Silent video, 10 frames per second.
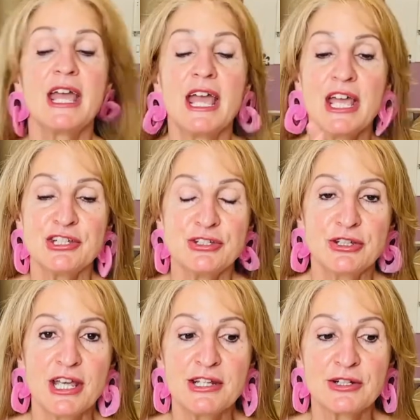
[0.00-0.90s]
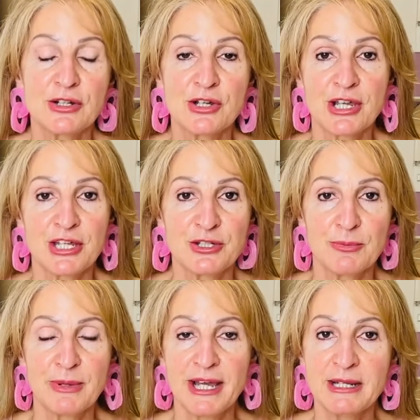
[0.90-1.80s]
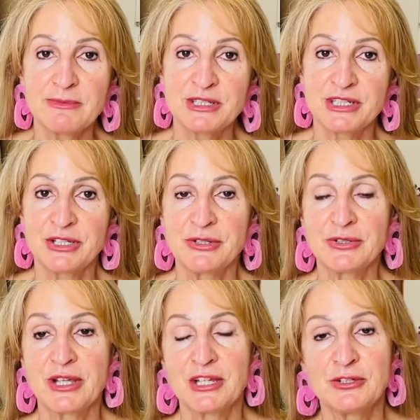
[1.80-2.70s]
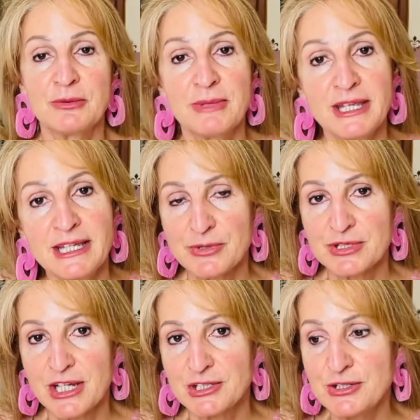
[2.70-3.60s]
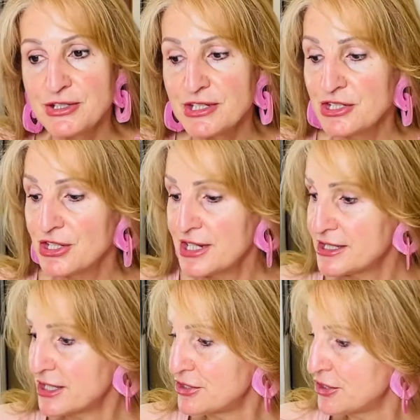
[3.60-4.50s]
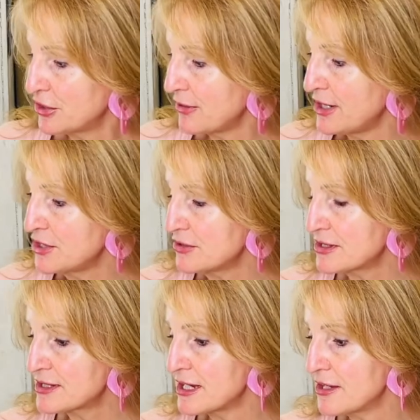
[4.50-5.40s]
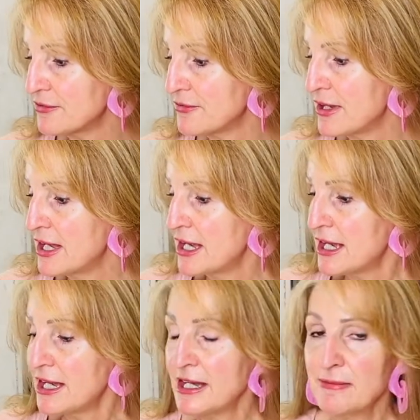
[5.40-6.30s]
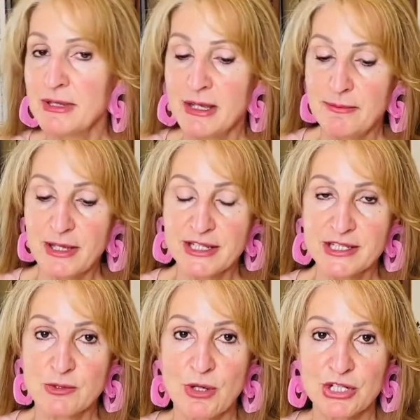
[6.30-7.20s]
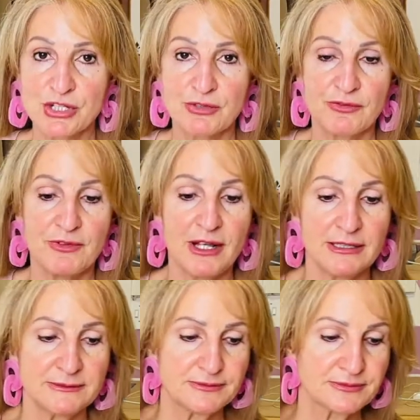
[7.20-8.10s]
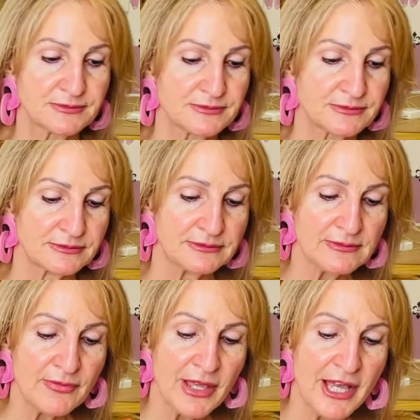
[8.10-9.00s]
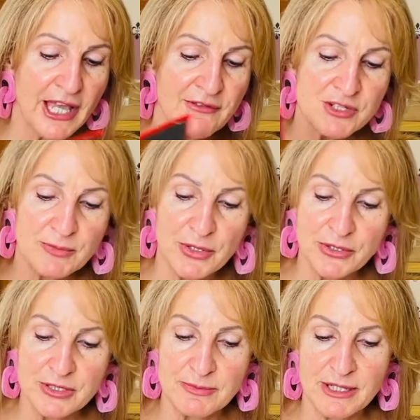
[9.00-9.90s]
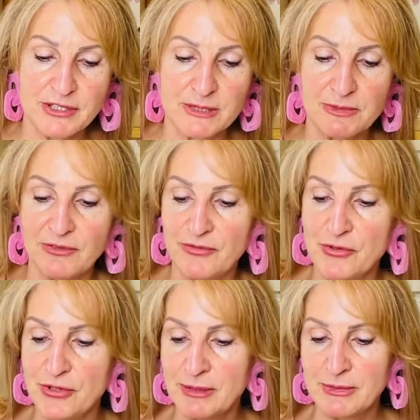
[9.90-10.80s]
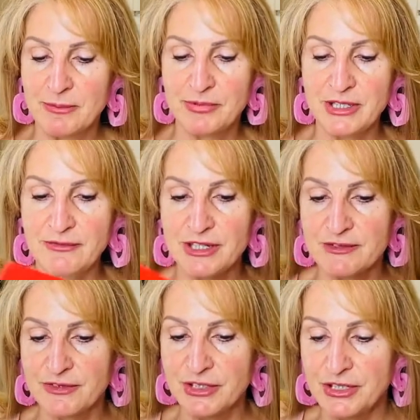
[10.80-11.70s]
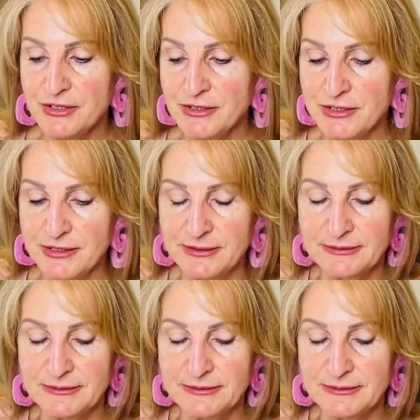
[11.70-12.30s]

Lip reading: As you're going along and you're buying material and you're making, I do suggest that you create yourself a swatch file. I have spoken about this before in my previous videos.